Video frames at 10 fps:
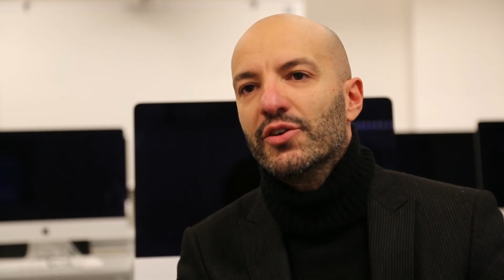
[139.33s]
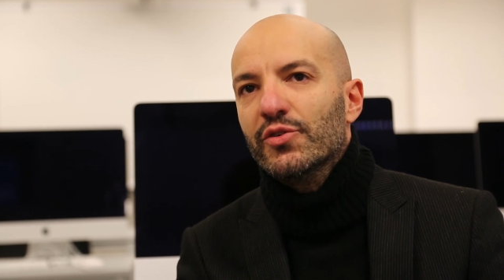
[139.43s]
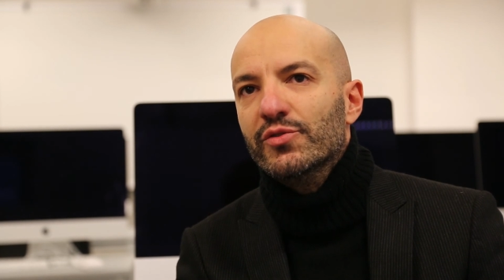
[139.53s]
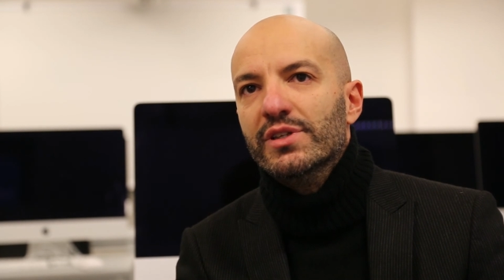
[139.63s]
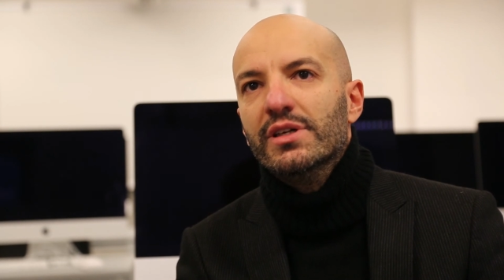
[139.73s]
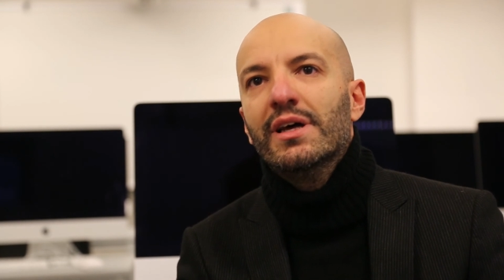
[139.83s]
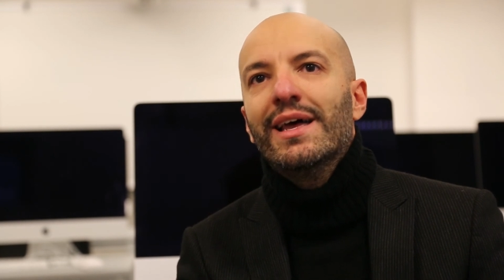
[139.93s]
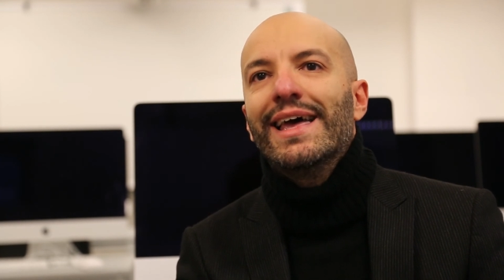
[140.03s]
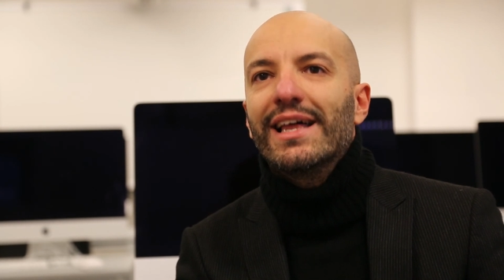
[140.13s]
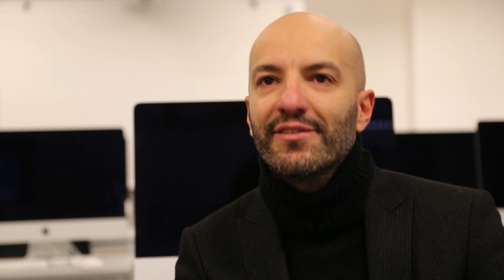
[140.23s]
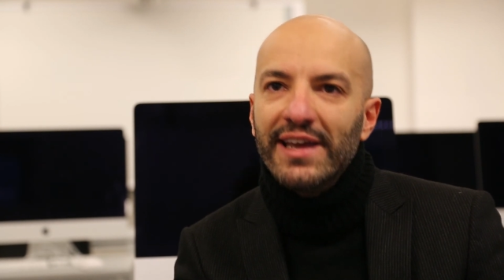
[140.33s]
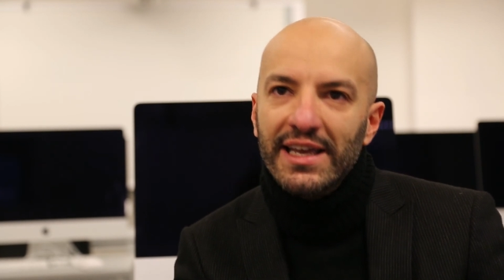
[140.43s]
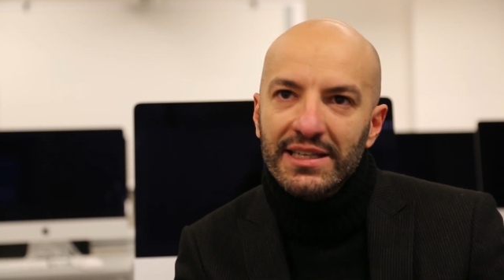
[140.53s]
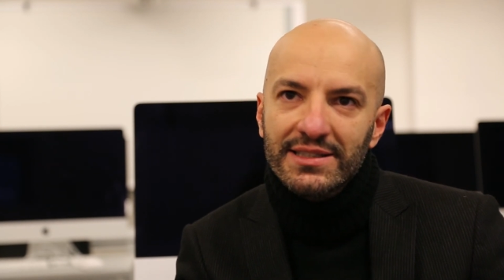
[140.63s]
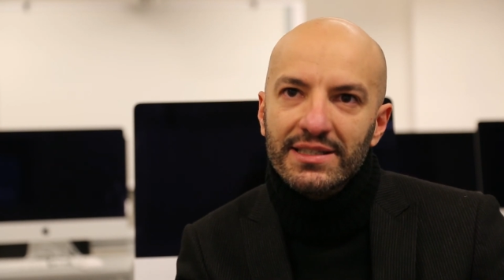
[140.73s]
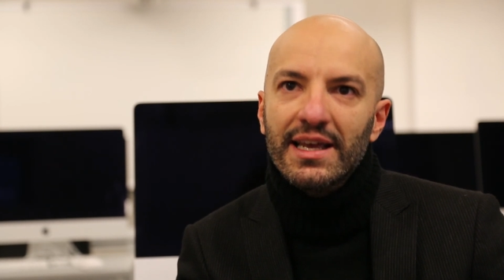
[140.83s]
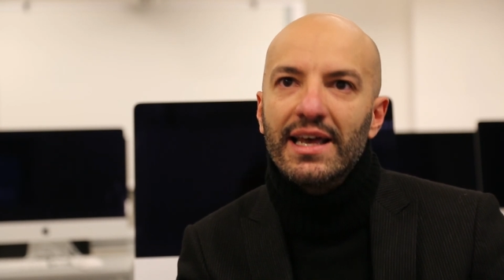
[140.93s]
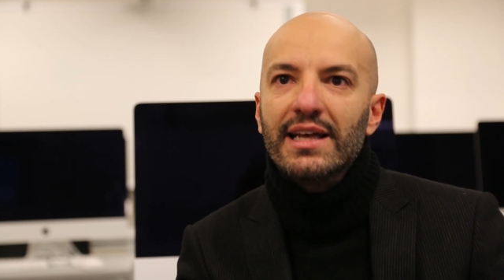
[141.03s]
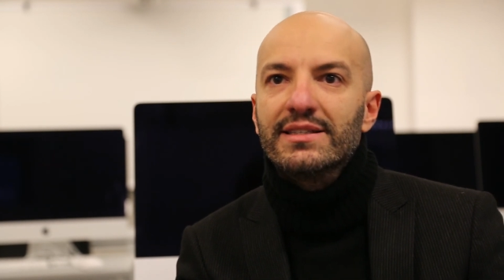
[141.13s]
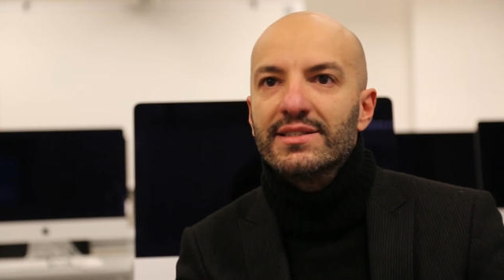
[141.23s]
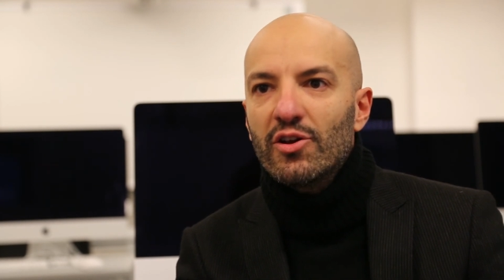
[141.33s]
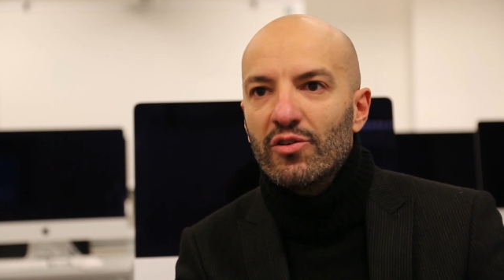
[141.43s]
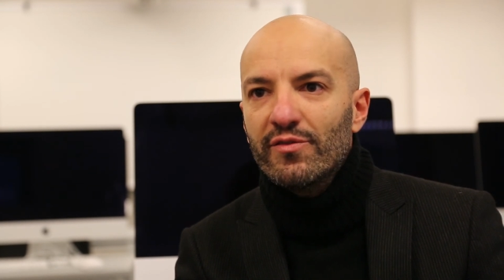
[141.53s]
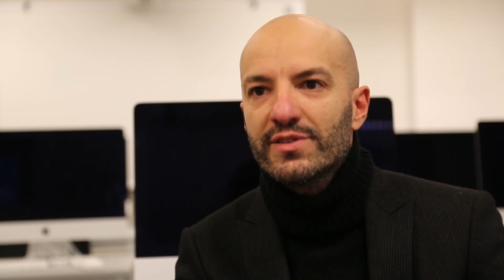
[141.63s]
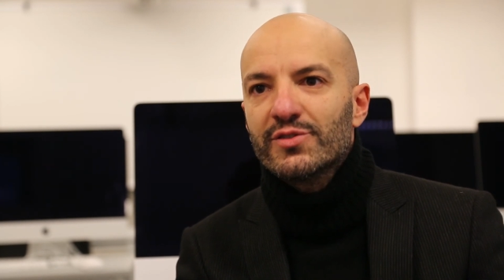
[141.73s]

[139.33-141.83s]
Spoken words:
could elevate and solve